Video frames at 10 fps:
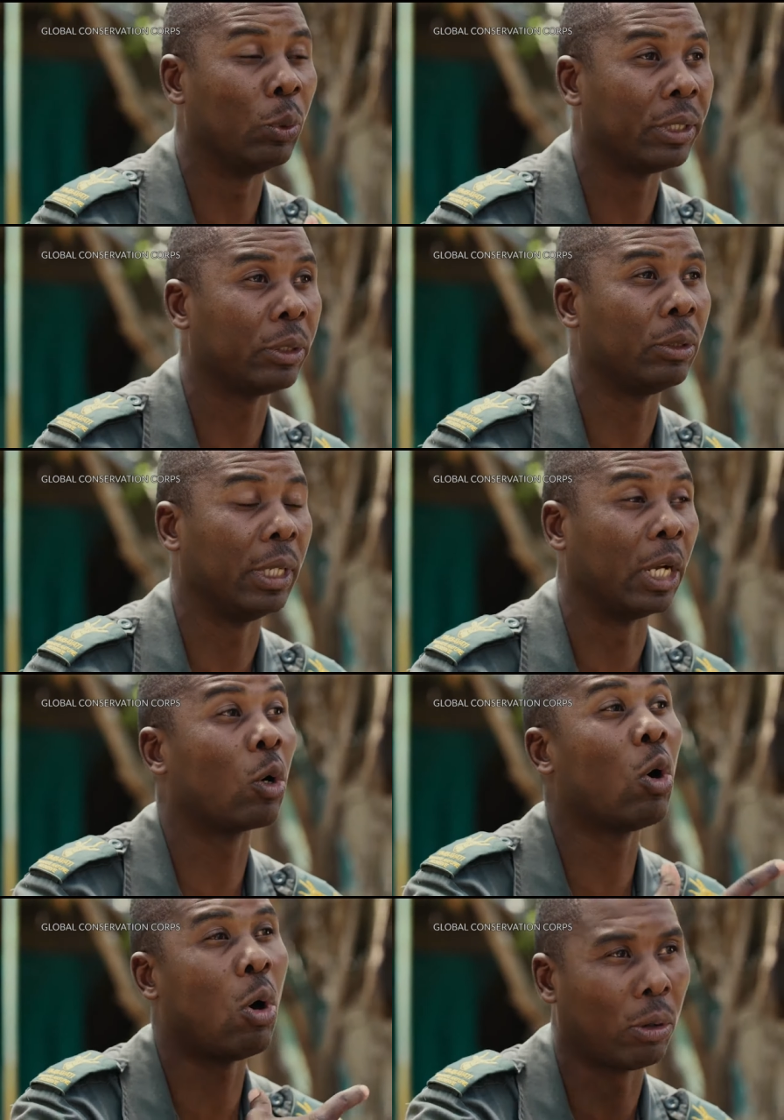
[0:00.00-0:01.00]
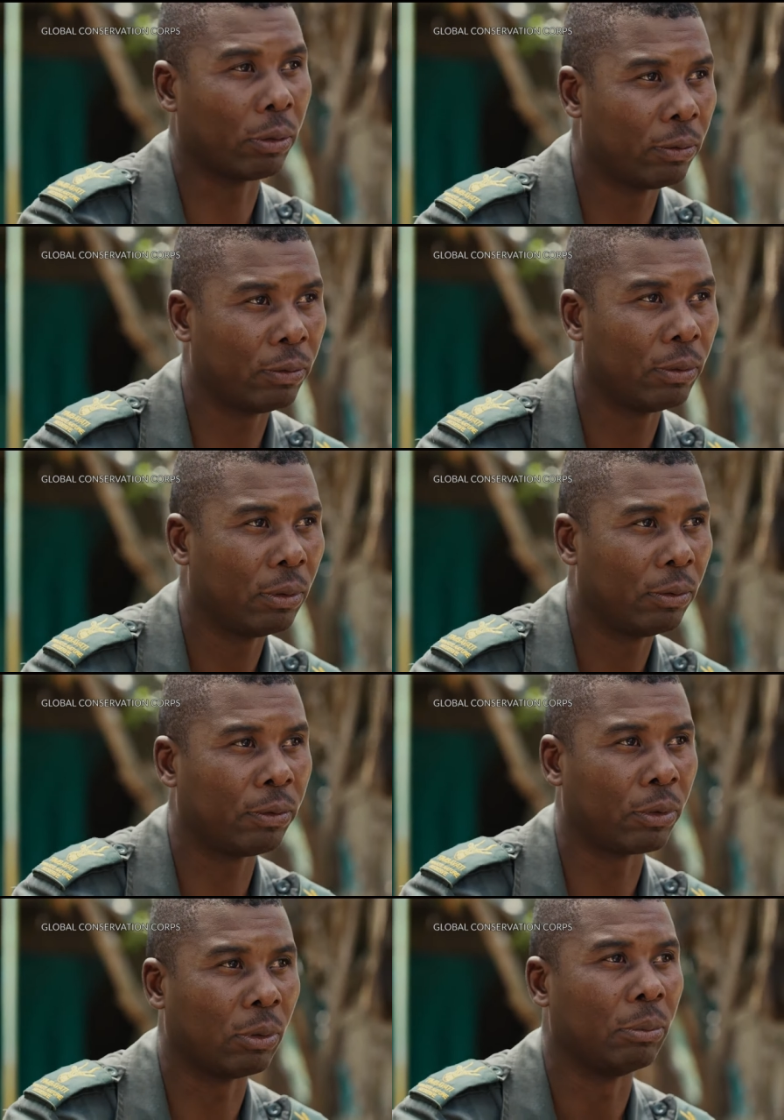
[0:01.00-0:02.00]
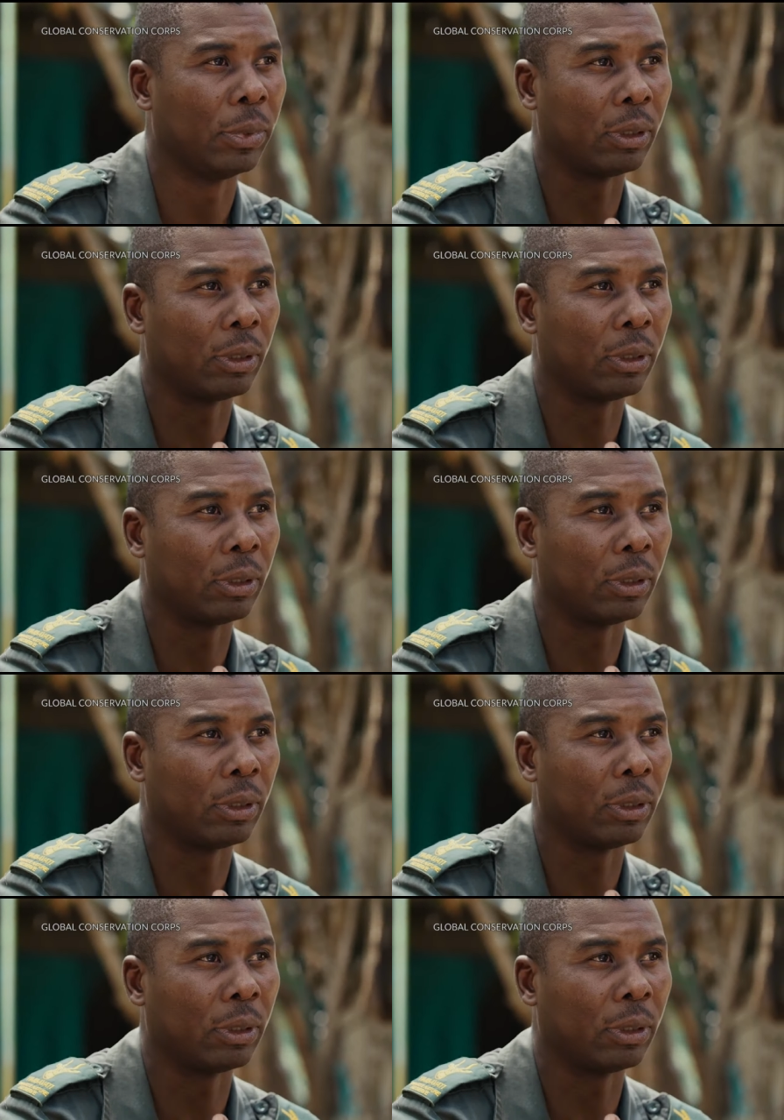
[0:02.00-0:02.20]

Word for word: close friends with the Rangers. Rhino